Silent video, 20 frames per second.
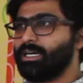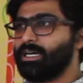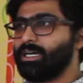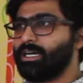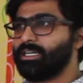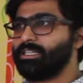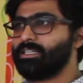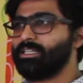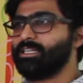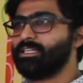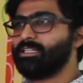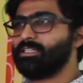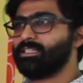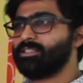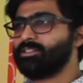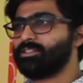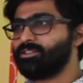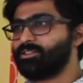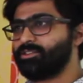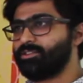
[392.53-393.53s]
I think
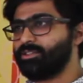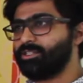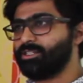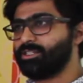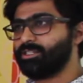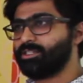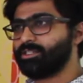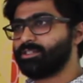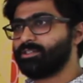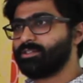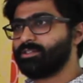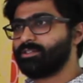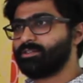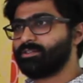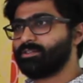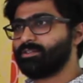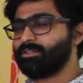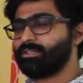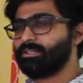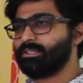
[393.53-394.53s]
that the
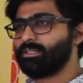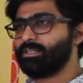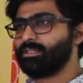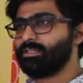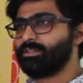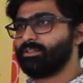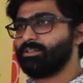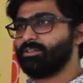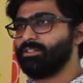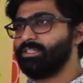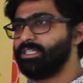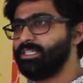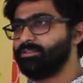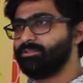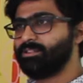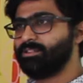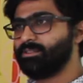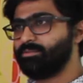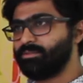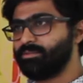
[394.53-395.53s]

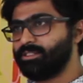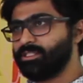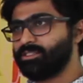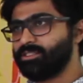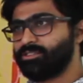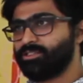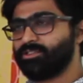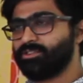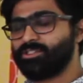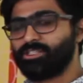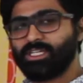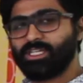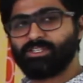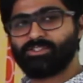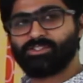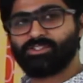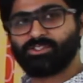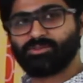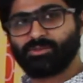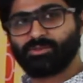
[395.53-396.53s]
neoliberal
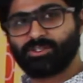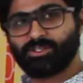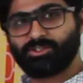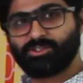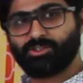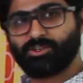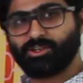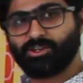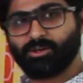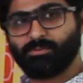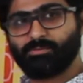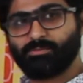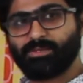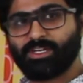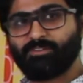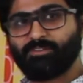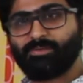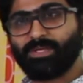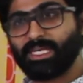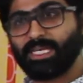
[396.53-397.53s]
associations with the term
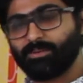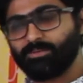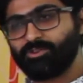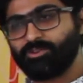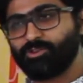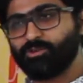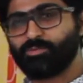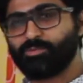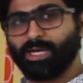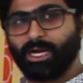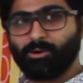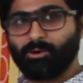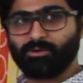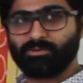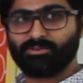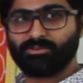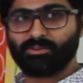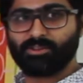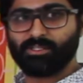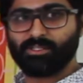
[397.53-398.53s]
have become too
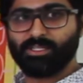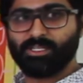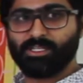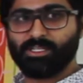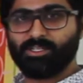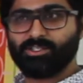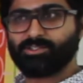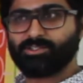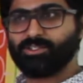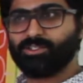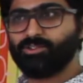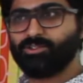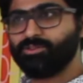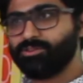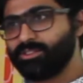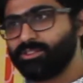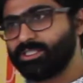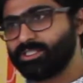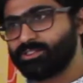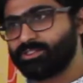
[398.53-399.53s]
powerful to
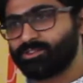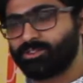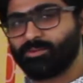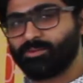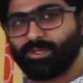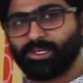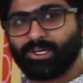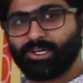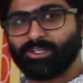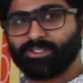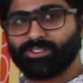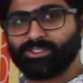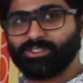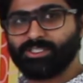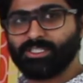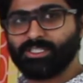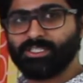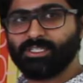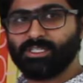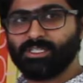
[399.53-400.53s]
use this
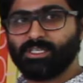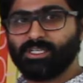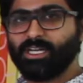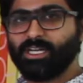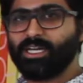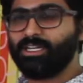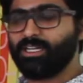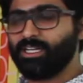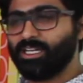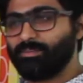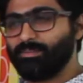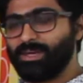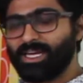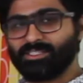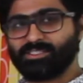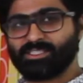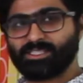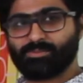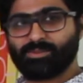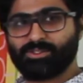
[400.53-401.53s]
terminology in an
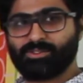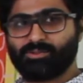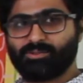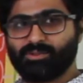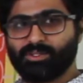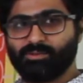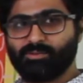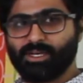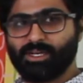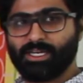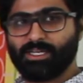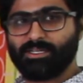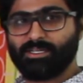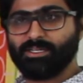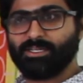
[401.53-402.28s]
emancipatory way.